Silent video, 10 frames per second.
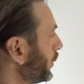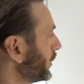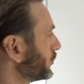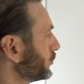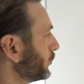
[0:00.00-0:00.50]
one
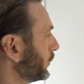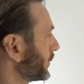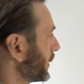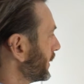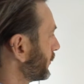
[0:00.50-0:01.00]
and two, the
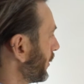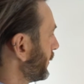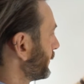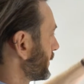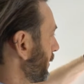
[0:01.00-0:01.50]
sine
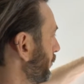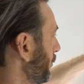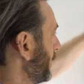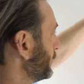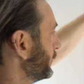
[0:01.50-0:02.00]
graph is
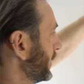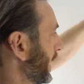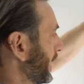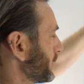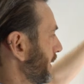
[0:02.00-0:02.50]
above the
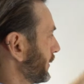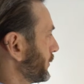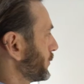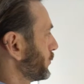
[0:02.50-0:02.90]
x-axis.